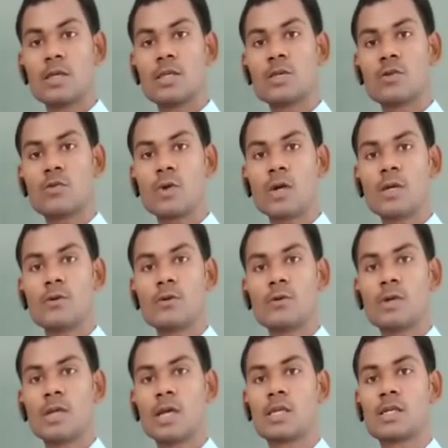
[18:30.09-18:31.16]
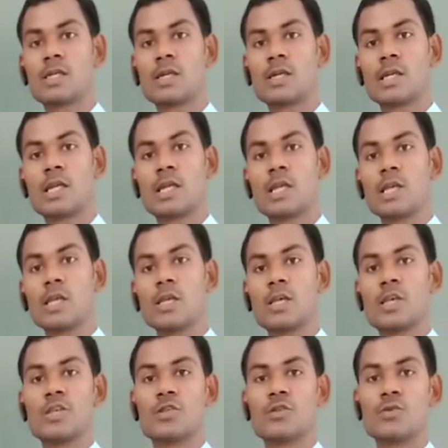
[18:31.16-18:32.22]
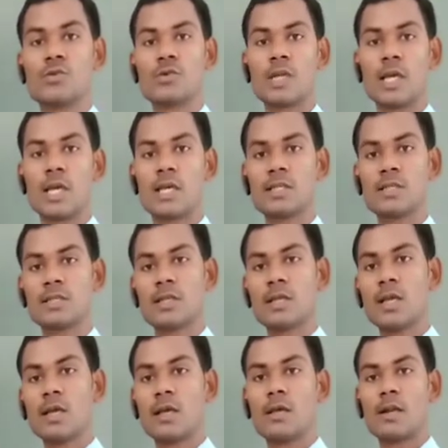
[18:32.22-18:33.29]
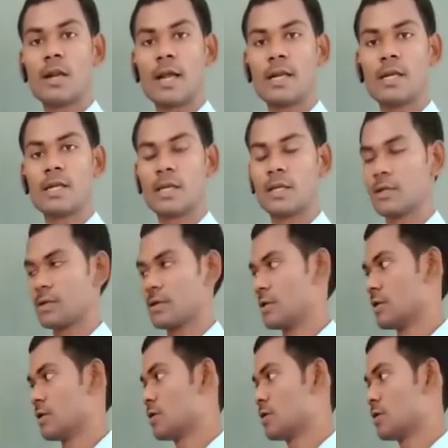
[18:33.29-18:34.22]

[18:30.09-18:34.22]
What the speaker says: equal to 90 degree is known as right angle.